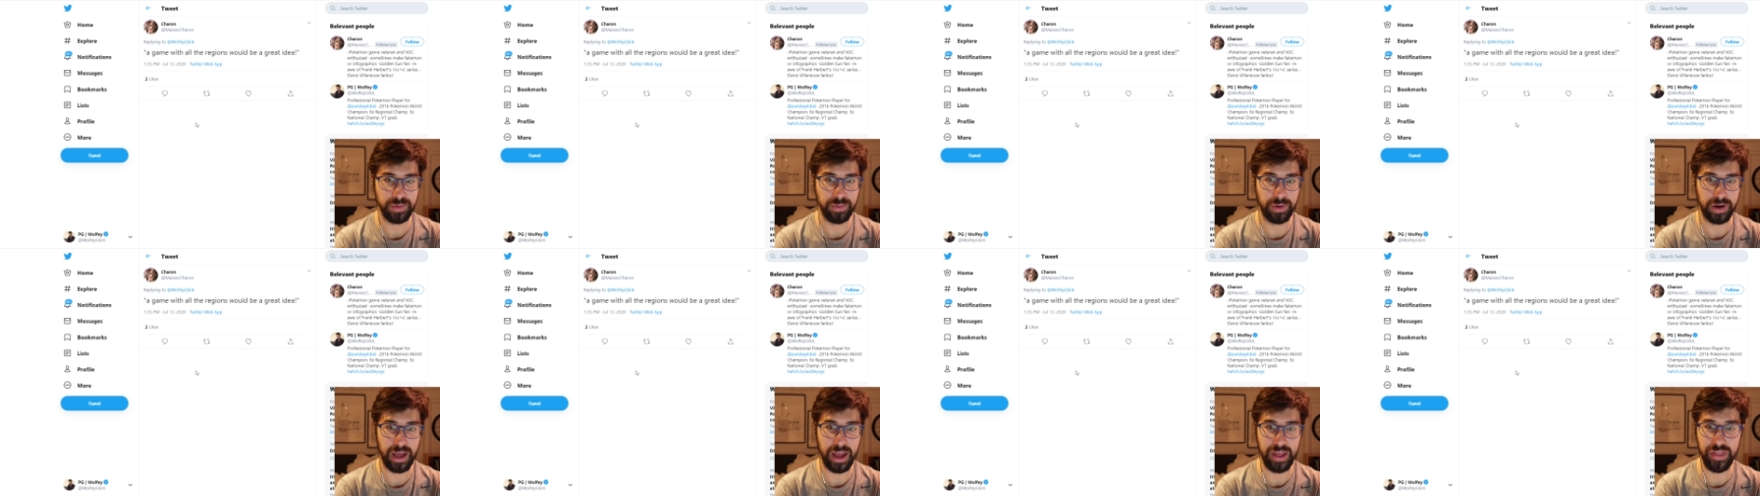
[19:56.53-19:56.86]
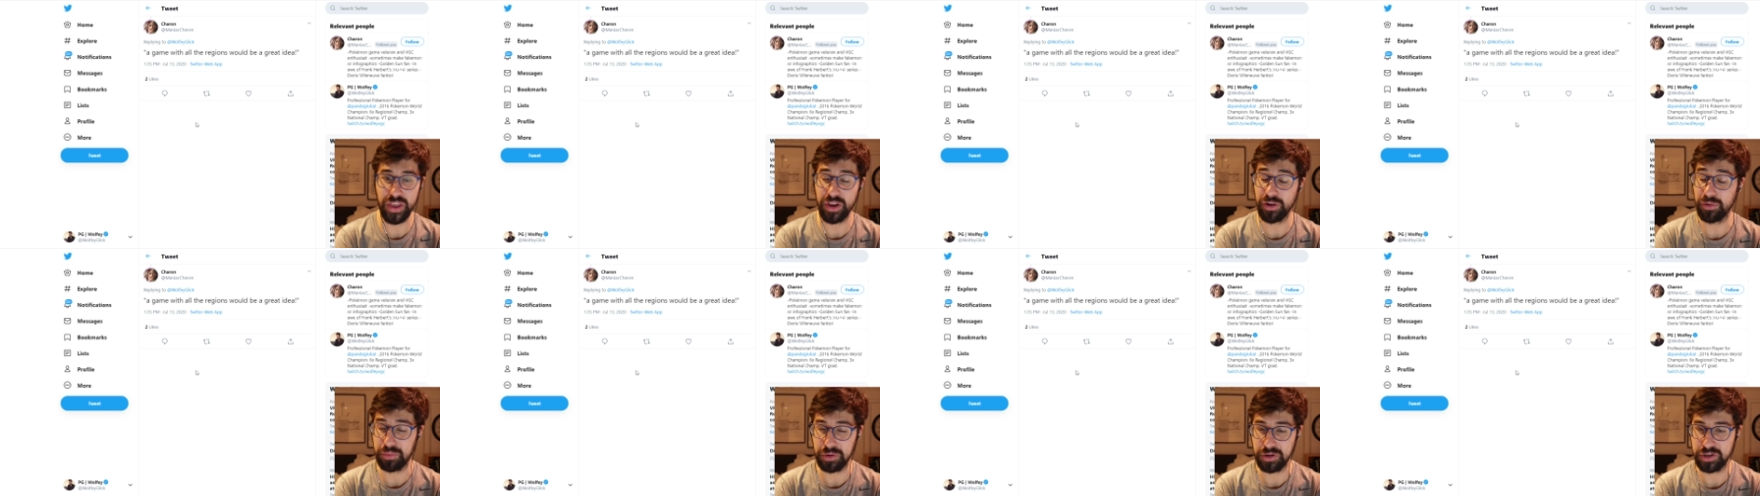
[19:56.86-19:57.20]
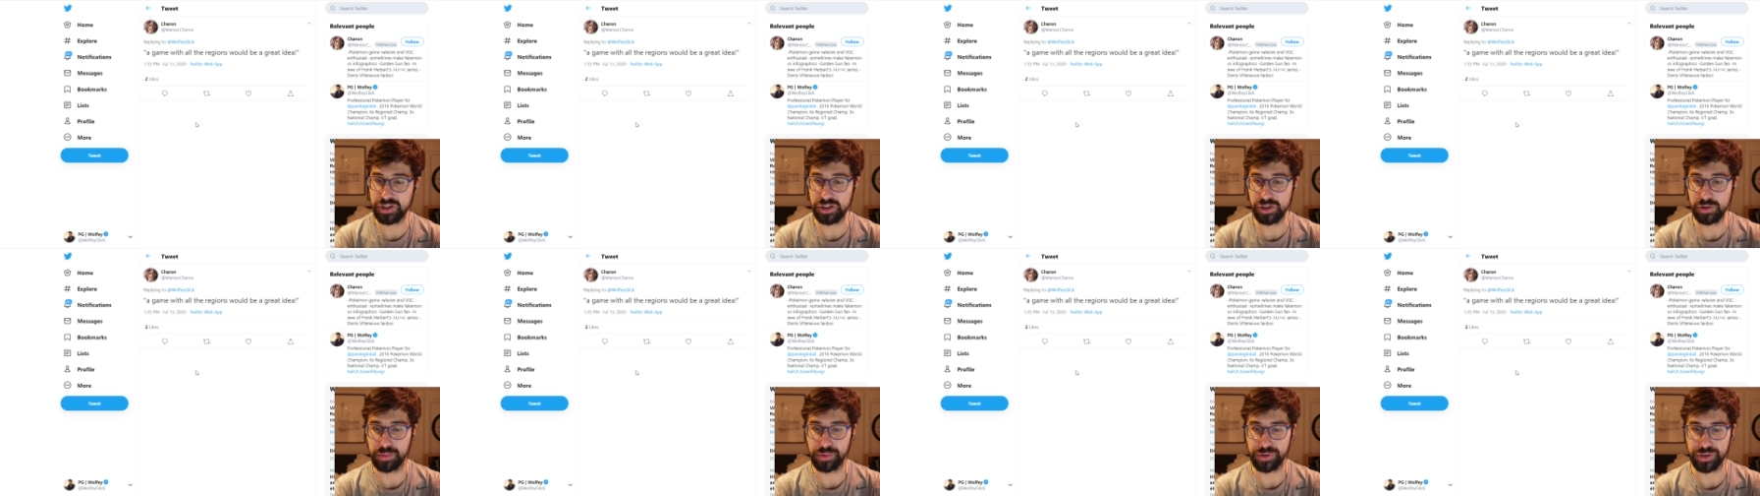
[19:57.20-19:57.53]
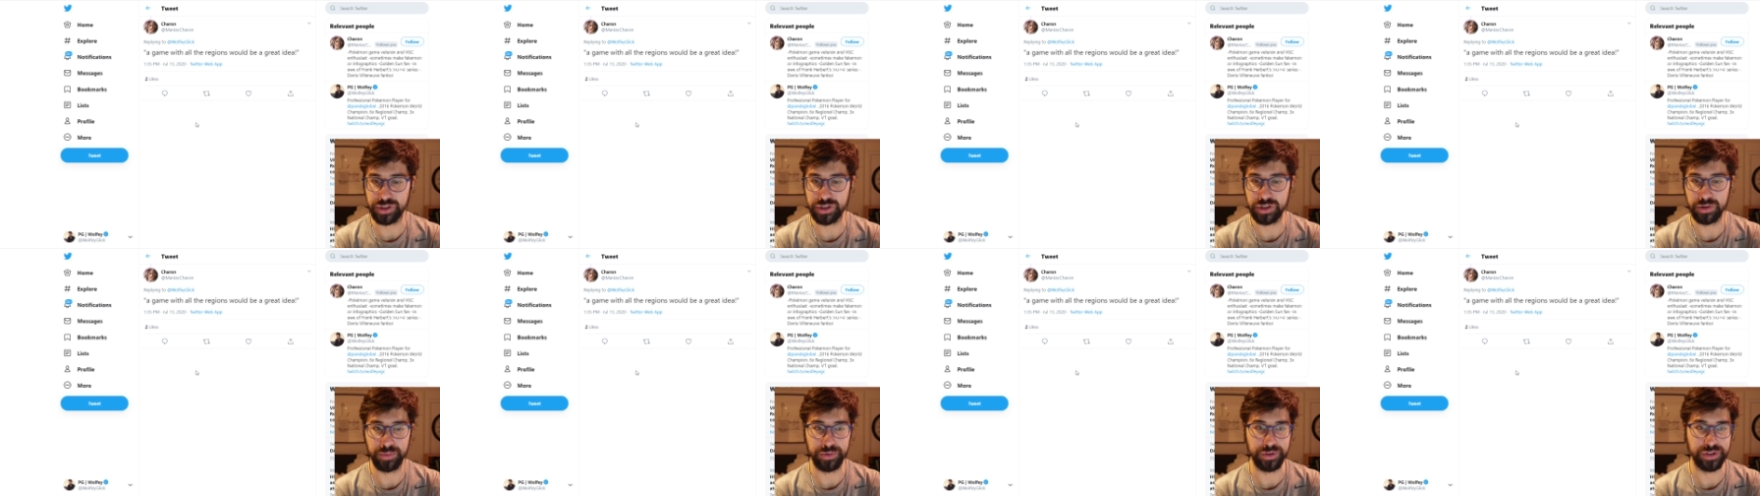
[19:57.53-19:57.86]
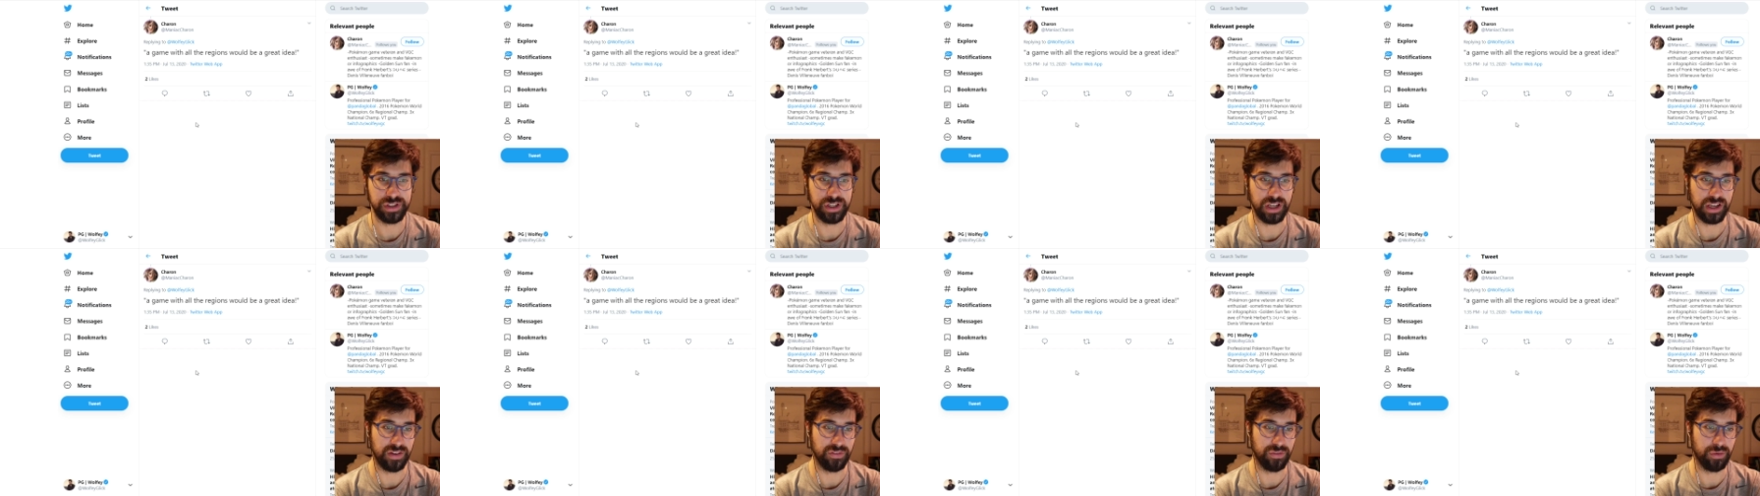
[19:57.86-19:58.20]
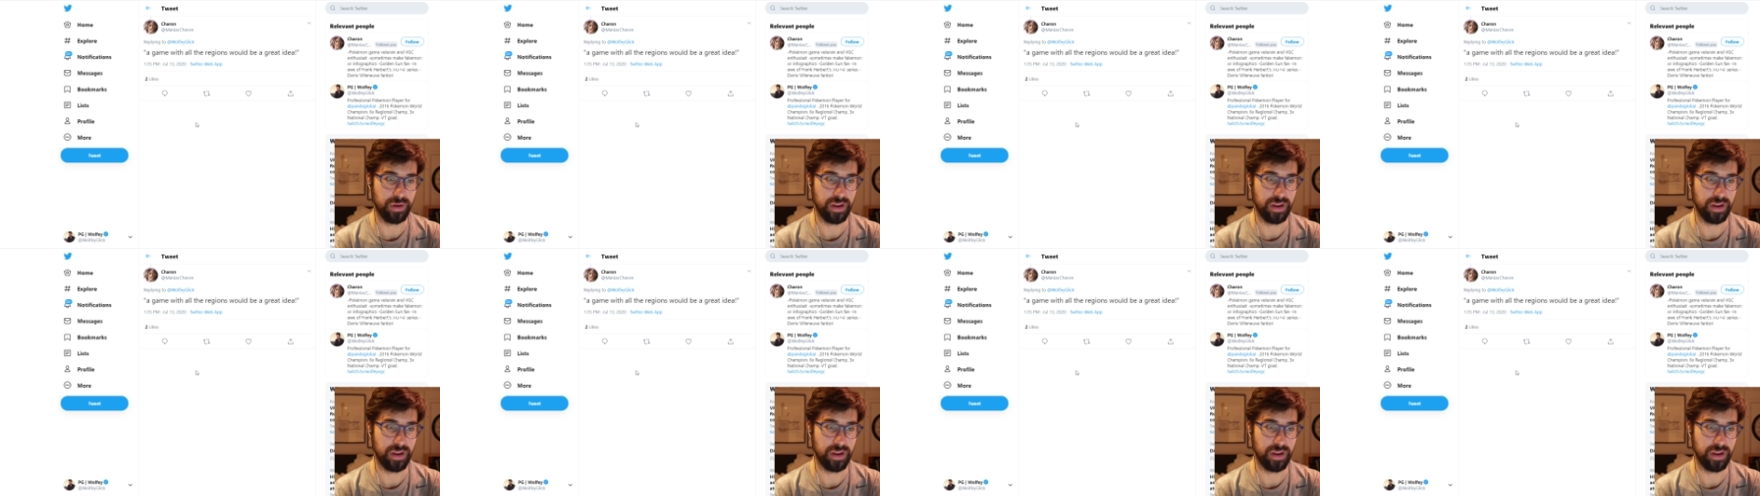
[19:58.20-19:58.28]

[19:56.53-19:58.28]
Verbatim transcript: but I think it would be super super sick if,